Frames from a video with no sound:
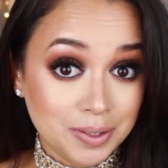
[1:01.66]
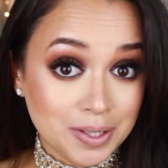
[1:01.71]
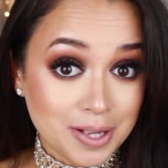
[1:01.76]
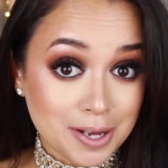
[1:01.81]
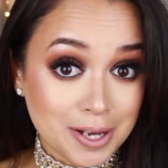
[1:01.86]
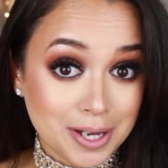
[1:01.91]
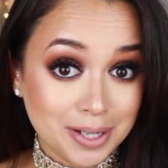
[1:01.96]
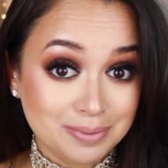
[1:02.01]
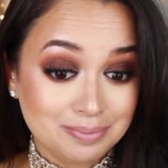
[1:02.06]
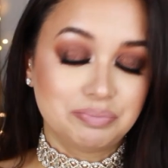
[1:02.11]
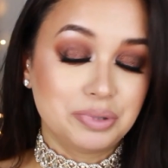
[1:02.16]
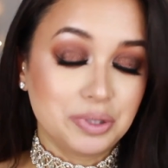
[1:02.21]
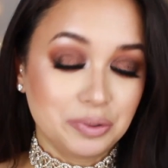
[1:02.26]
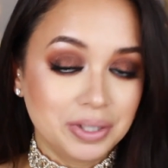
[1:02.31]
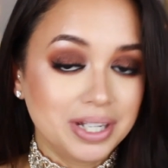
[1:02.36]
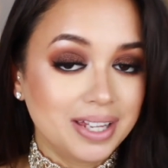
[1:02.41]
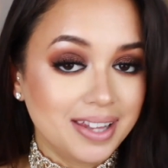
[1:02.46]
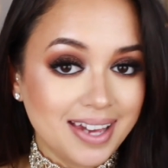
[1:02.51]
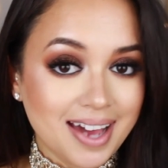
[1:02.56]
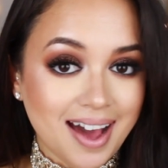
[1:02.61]
online. But
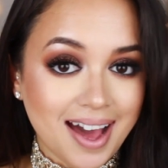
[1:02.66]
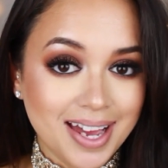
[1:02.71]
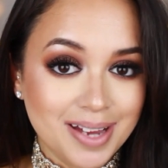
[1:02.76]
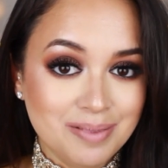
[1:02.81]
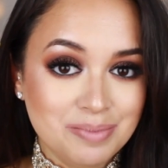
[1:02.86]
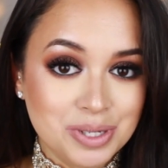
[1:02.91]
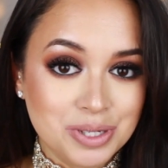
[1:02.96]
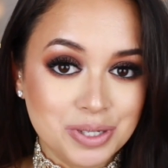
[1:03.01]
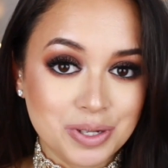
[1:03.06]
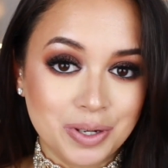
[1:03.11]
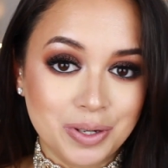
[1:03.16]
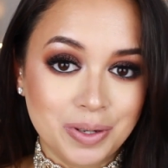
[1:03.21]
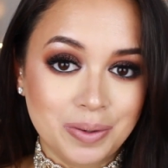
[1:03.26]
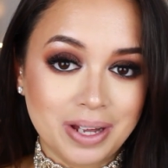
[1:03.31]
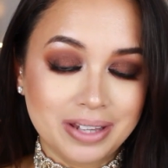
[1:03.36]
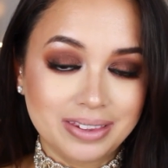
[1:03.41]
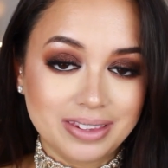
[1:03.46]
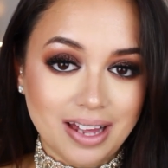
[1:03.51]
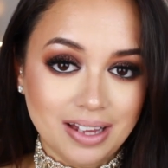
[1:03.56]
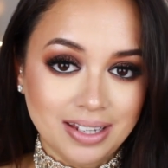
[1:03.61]
really, I am
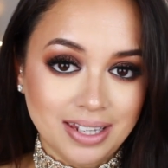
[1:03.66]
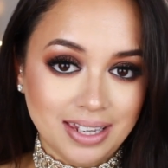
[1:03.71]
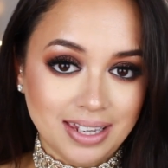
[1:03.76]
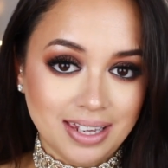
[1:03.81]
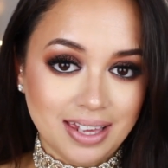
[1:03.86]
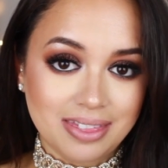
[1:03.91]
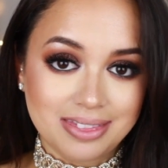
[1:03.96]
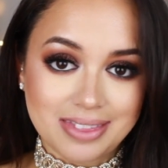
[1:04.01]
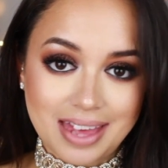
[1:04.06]
so lucky,